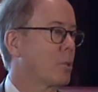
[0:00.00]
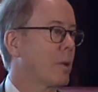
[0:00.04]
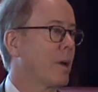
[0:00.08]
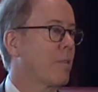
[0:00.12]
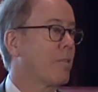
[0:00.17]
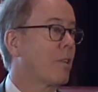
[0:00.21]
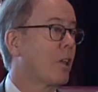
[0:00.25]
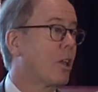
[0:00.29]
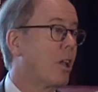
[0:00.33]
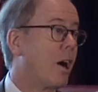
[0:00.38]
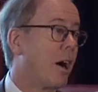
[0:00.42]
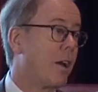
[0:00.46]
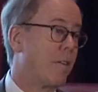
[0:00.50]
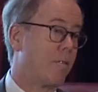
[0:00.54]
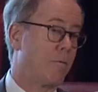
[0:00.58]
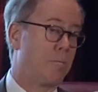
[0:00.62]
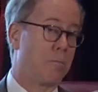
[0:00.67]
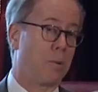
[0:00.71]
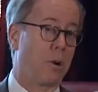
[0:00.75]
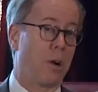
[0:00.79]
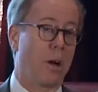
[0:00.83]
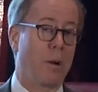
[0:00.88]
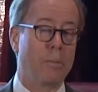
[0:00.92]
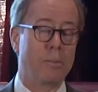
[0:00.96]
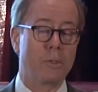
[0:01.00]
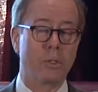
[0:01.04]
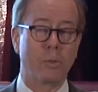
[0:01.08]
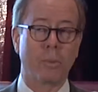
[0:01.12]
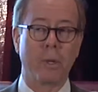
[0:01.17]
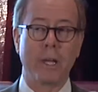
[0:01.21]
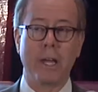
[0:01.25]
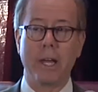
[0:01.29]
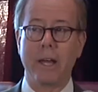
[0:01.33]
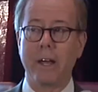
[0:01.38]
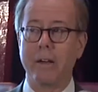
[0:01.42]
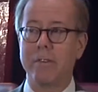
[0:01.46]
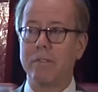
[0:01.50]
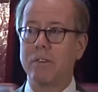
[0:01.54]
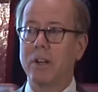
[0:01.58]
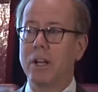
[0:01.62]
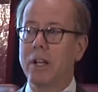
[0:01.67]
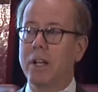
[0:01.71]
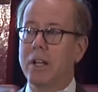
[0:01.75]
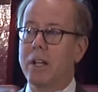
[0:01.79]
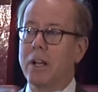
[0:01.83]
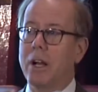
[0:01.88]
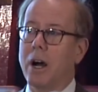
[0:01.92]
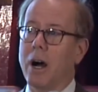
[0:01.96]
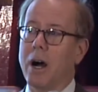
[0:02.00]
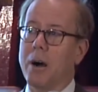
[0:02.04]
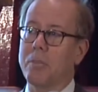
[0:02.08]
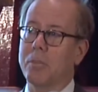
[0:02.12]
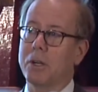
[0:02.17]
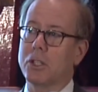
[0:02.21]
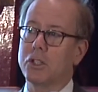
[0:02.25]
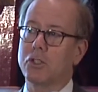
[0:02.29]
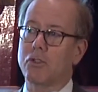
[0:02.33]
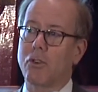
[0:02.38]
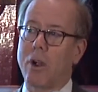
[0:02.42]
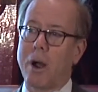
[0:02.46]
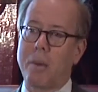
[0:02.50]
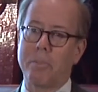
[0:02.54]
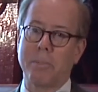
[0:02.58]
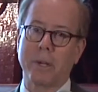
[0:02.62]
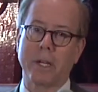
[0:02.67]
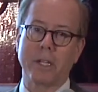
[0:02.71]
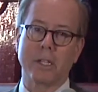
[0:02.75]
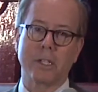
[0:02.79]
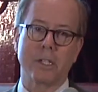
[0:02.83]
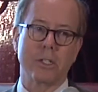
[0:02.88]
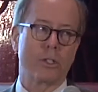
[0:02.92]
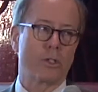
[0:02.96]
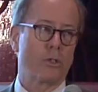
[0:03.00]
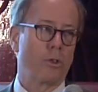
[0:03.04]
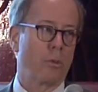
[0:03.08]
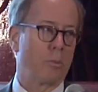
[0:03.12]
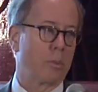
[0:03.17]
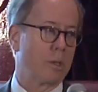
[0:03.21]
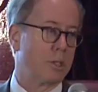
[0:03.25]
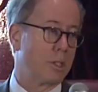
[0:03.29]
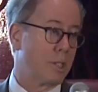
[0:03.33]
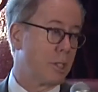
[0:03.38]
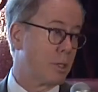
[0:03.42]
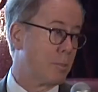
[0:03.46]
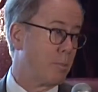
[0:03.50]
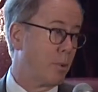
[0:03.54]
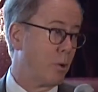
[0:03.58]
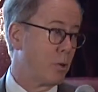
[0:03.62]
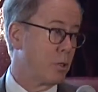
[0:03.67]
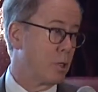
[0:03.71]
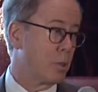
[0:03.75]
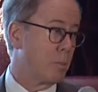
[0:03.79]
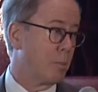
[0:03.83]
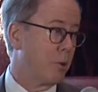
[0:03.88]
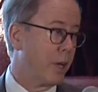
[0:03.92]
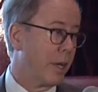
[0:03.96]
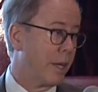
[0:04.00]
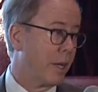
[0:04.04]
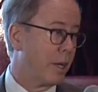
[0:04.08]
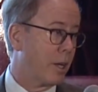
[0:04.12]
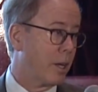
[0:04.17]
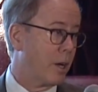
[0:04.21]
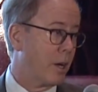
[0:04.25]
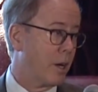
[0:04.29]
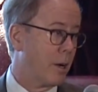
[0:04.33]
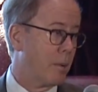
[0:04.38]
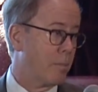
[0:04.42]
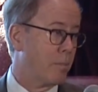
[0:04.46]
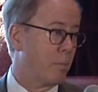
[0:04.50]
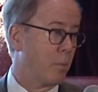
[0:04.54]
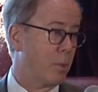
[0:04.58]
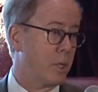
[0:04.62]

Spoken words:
We have a lot of problems. We have a drop in consumer disposable income.